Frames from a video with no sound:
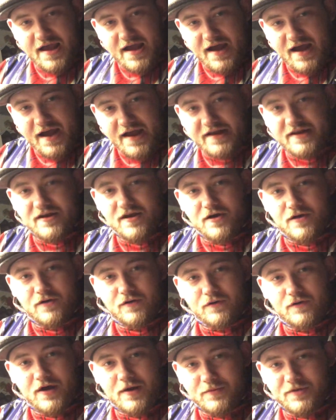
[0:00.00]
I
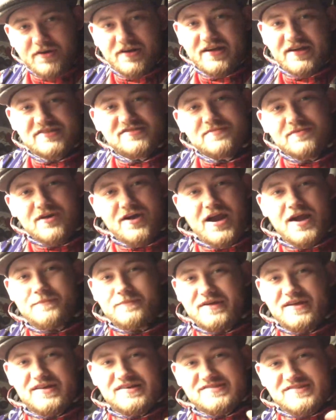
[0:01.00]
know I'm going to get some crap
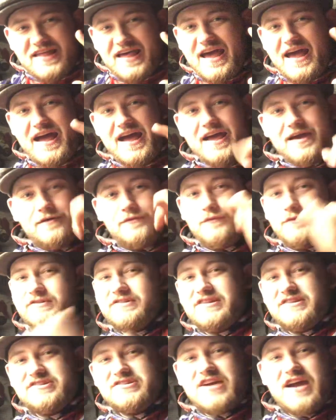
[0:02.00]
because of the hat with
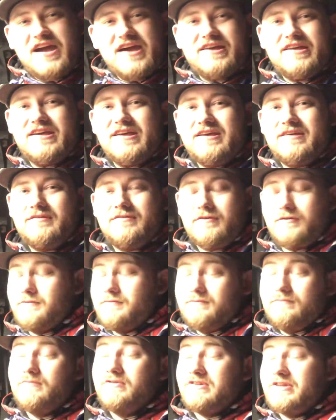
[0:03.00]
the jacket, or
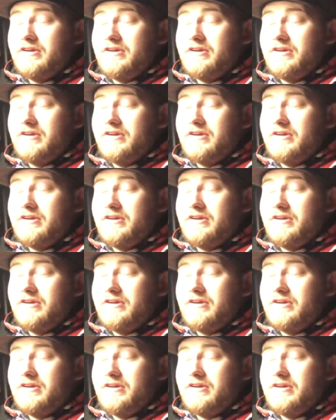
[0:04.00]
with the